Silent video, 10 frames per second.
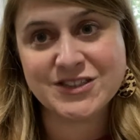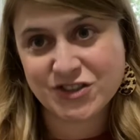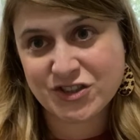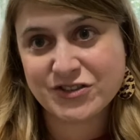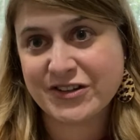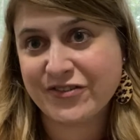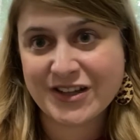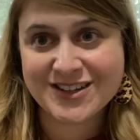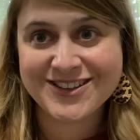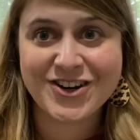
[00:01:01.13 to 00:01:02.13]
Do you know what I
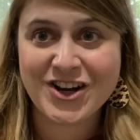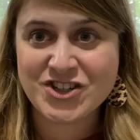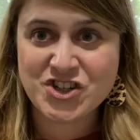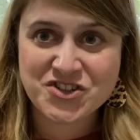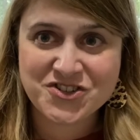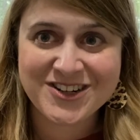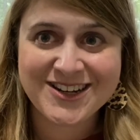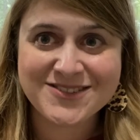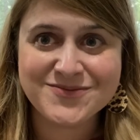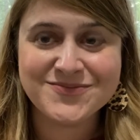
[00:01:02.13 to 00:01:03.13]
found in the garage yesterday?